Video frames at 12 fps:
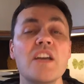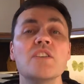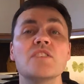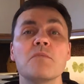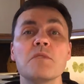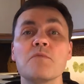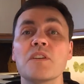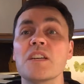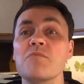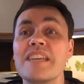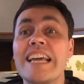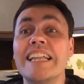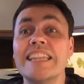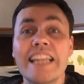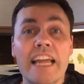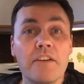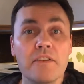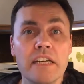Some of them are going to be
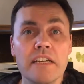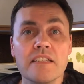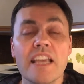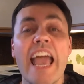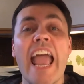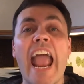hilarious.